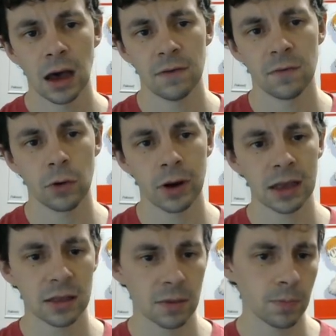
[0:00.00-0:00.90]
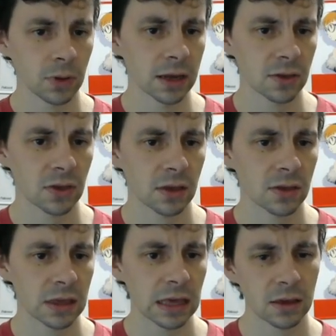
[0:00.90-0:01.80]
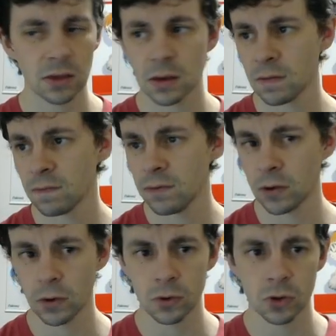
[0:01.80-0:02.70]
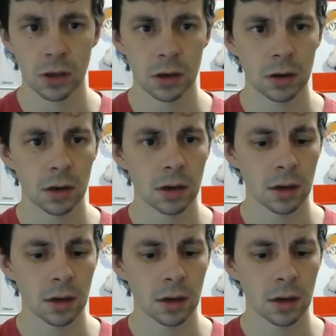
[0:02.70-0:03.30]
for its +6 version.